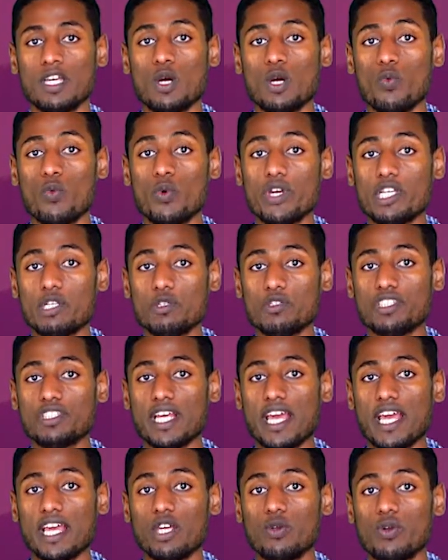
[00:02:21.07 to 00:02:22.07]
We
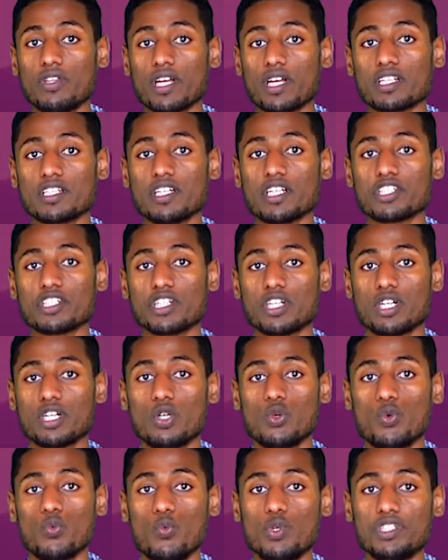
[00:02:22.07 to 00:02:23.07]
used a unit architecture
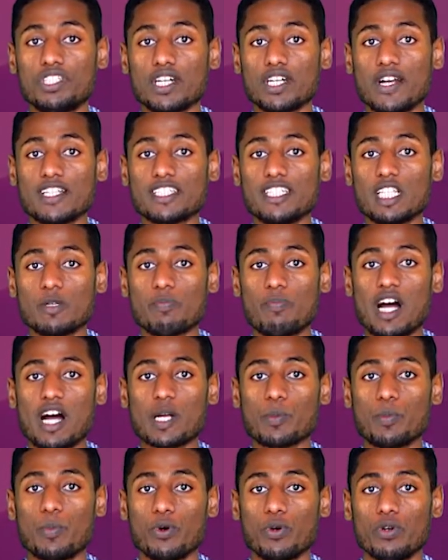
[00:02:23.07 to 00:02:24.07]
with a RedNet
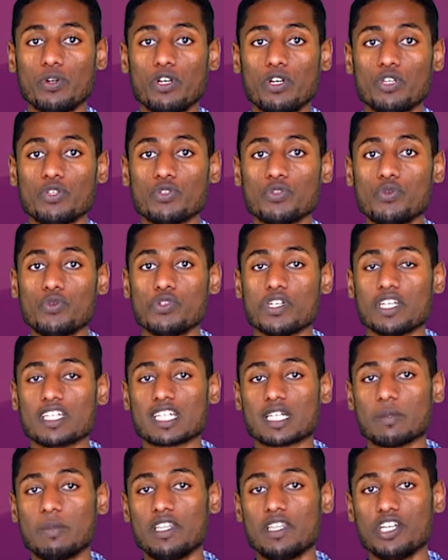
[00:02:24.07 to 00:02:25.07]
backbone to do the
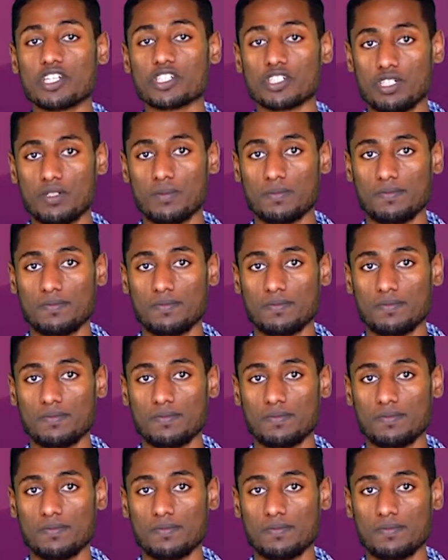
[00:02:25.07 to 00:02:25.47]
segmentation.